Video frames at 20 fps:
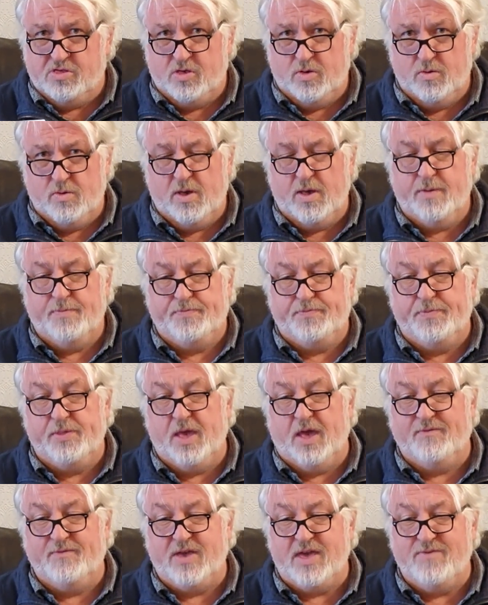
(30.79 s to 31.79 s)
who
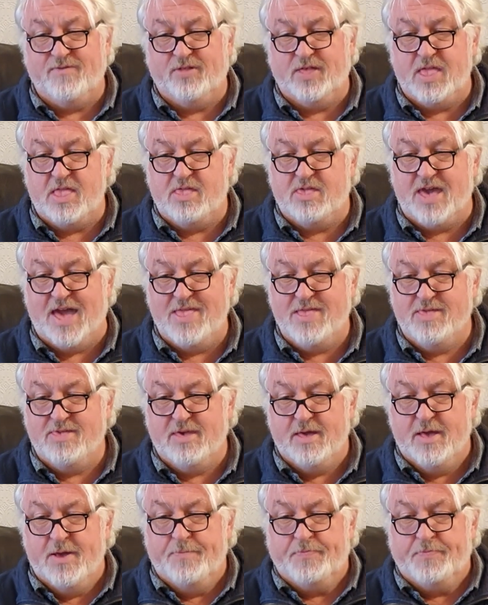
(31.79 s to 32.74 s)
have evil intent.